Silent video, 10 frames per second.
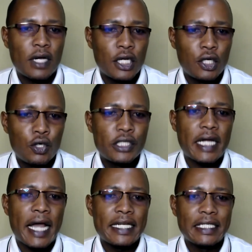
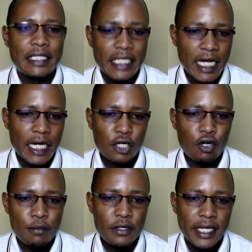cannot ideally
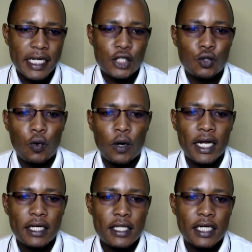communicate well,